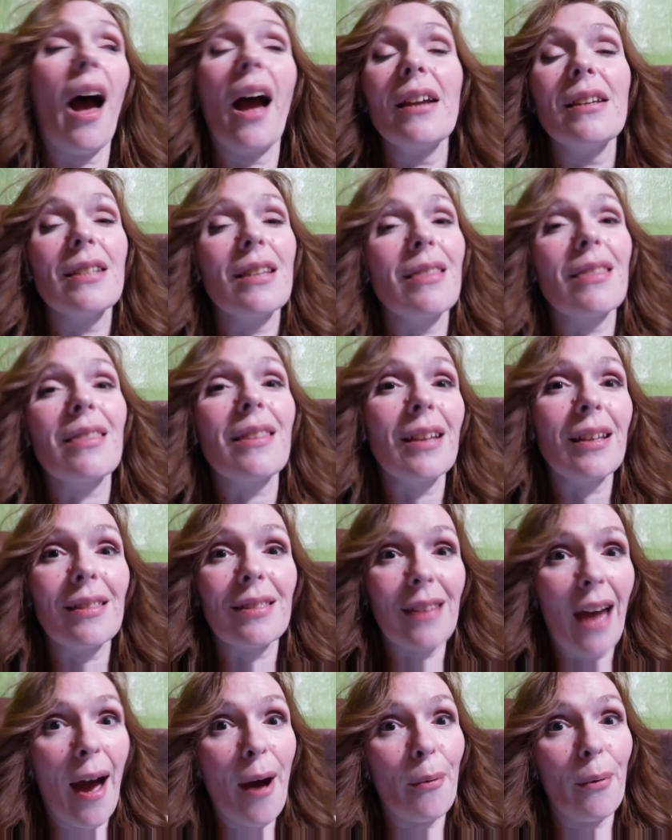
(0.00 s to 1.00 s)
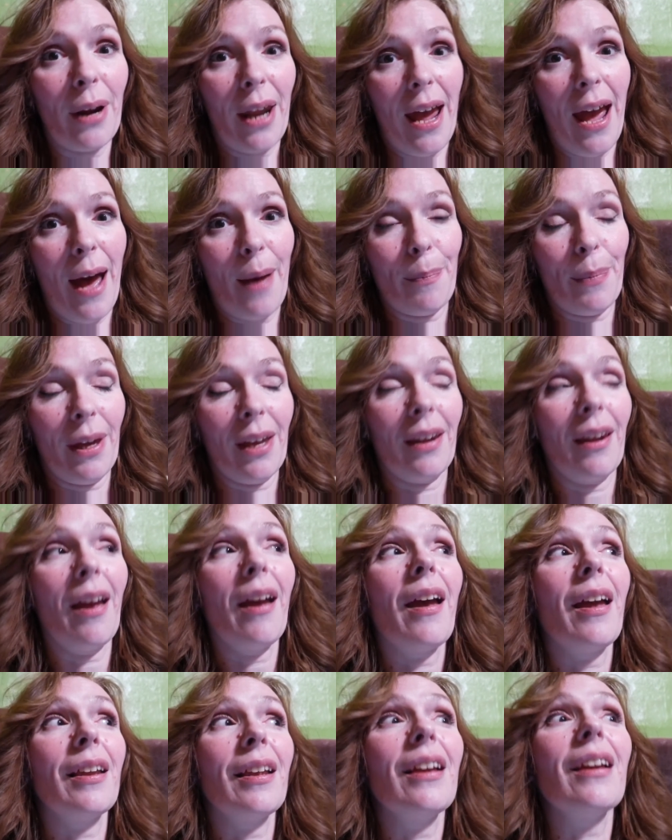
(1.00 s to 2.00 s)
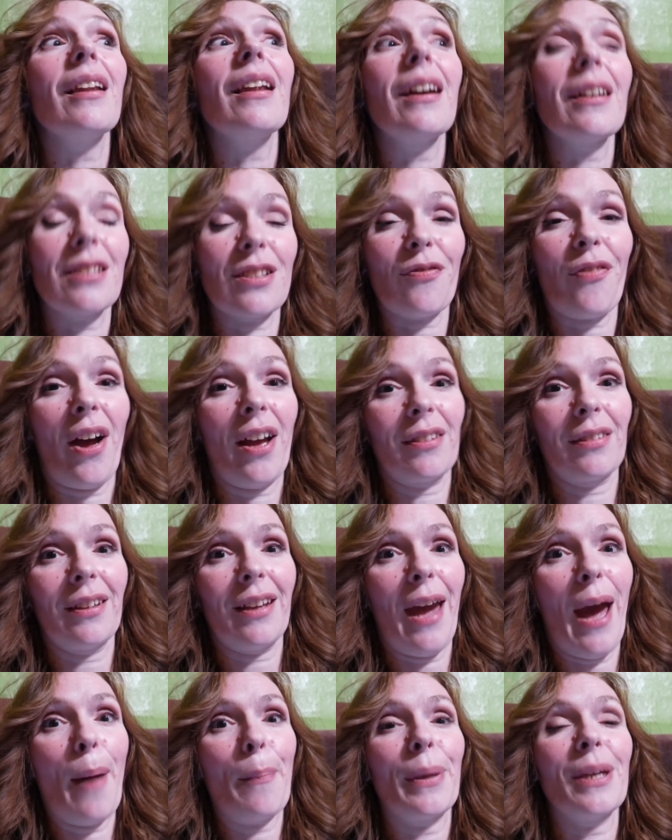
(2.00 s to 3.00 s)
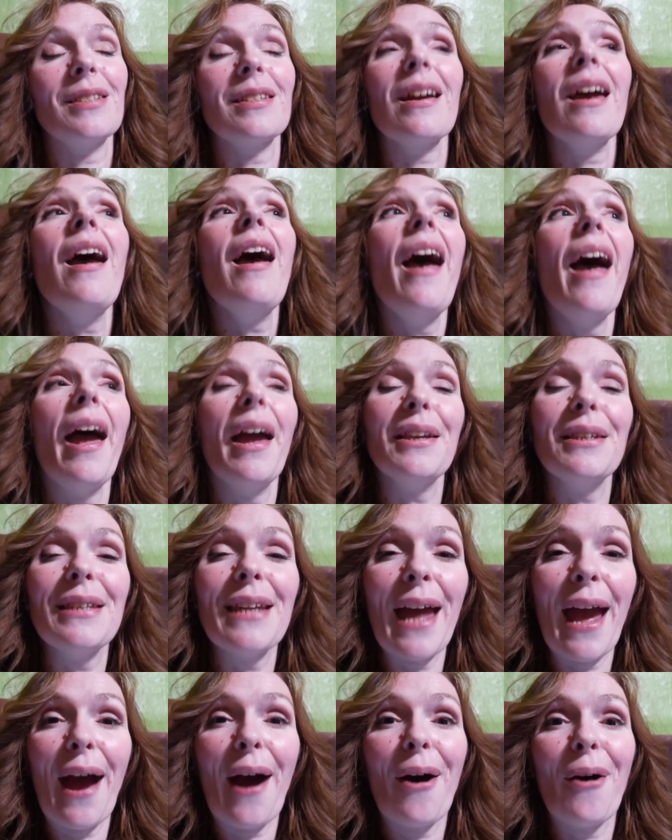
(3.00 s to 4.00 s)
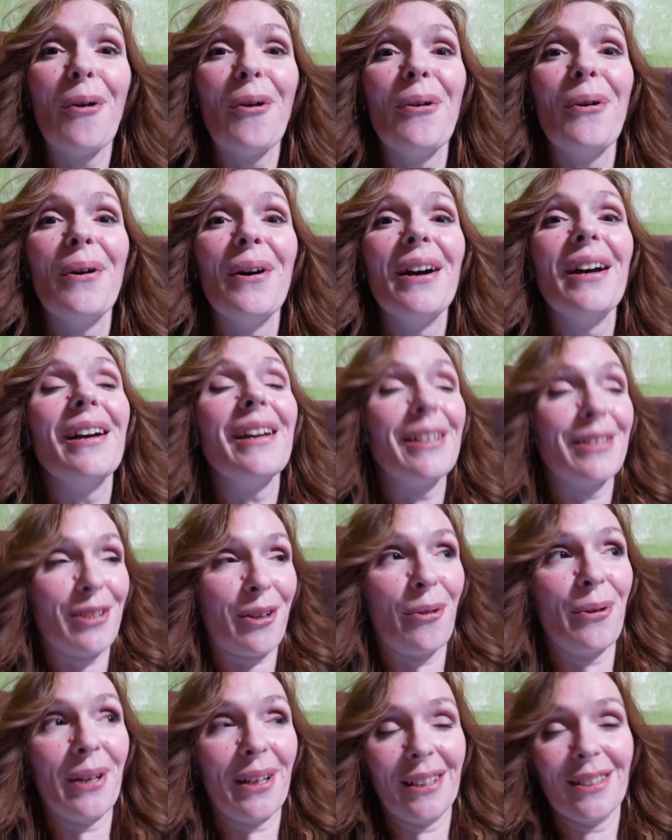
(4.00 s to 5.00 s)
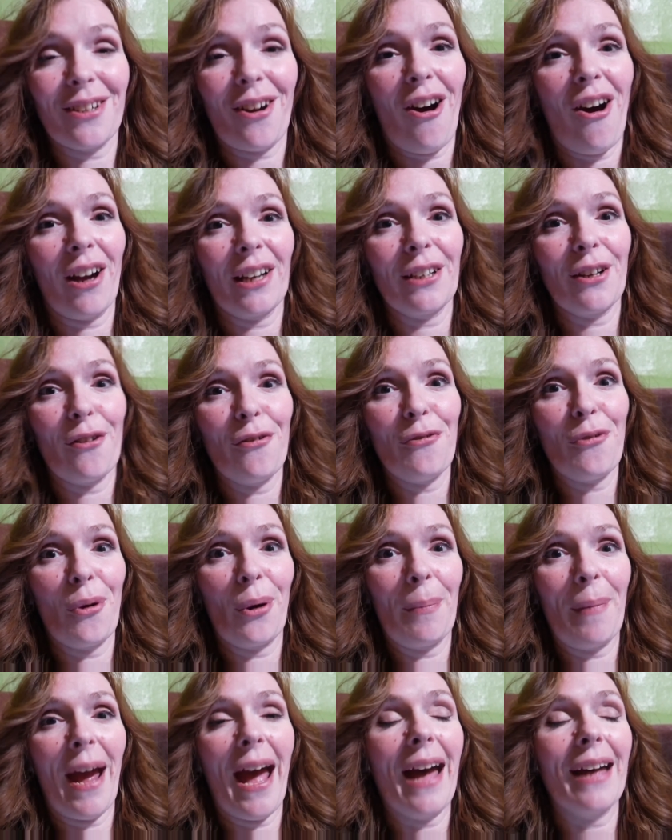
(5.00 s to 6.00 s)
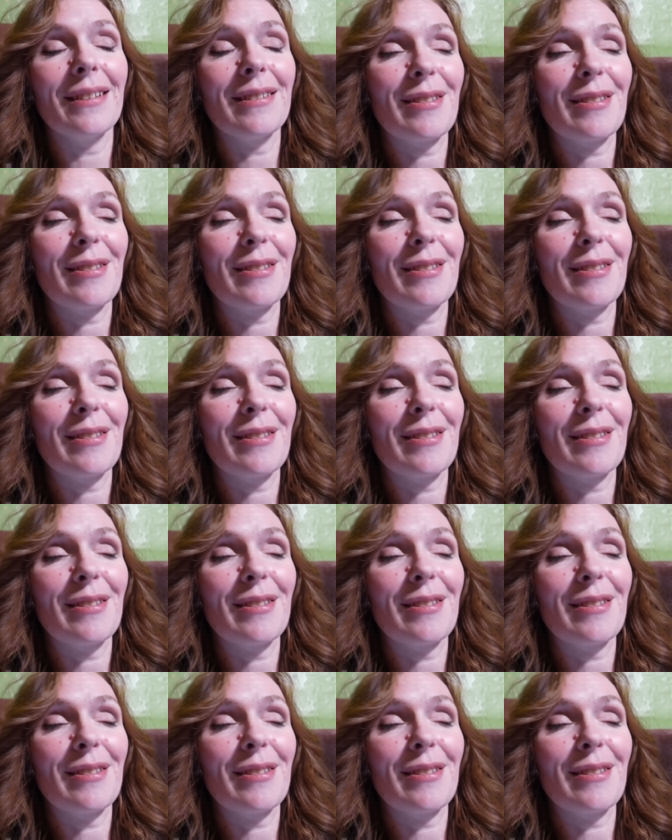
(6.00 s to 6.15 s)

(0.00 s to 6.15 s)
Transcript: I didn't think that would happen, and it has finally happened, and now it's going into audio format.